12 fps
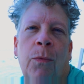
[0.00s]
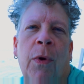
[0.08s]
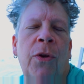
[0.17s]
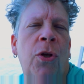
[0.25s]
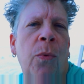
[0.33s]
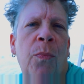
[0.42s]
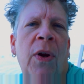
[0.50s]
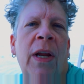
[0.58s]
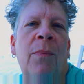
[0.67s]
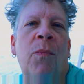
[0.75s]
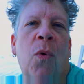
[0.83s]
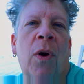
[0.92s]
Whether you're brick
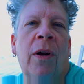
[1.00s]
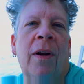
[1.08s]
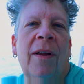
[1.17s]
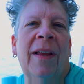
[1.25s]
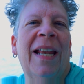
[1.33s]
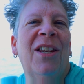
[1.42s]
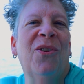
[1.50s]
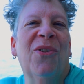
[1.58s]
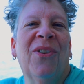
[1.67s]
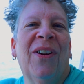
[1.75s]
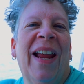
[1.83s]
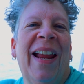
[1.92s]
and mortar and you
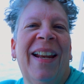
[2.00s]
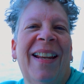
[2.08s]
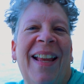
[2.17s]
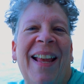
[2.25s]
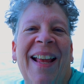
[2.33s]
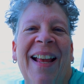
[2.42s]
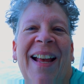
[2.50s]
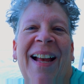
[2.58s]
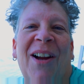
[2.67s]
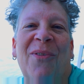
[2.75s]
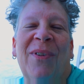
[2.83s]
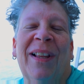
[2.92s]
create
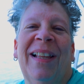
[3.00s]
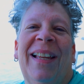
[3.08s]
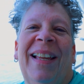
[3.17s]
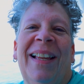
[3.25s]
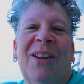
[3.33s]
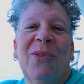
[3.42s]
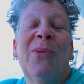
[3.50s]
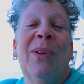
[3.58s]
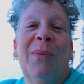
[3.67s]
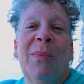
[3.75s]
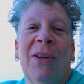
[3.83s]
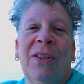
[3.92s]
a really cool
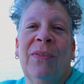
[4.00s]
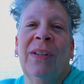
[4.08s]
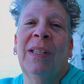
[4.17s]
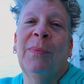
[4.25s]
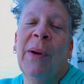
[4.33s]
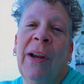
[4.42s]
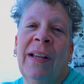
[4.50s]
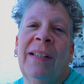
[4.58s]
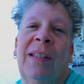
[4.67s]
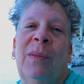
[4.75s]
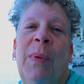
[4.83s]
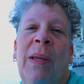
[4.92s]
immersive
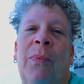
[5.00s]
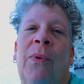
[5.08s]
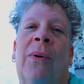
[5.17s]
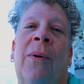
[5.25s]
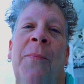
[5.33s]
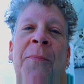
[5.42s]
experience as people